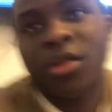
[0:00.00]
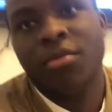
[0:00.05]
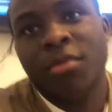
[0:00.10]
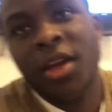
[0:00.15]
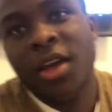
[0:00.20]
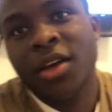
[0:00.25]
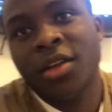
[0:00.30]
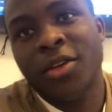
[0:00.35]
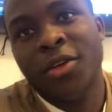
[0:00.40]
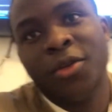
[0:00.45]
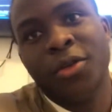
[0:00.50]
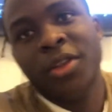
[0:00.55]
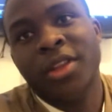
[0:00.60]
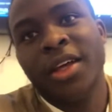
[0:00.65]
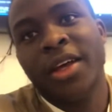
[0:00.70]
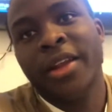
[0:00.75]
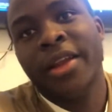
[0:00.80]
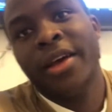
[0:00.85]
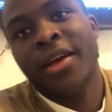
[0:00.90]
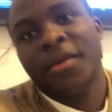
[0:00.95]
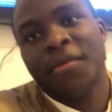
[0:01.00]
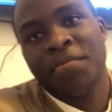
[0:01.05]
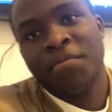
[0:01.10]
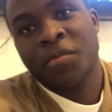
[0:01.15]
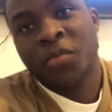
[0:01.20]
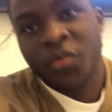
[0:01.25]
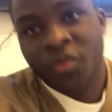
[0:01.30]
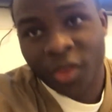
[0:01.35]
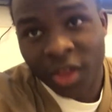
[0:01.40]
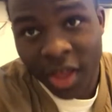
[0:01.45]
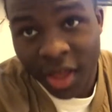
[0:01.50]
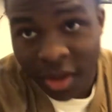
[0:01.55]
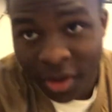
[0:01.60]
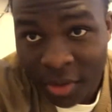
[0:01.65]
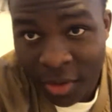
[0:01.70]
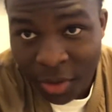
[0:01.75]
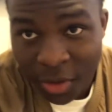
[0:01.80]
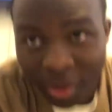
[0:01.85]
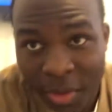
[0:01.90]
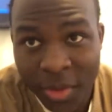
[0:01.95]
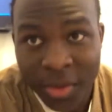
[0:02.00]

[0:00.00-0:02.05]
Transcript: make a note then. Okay, cool.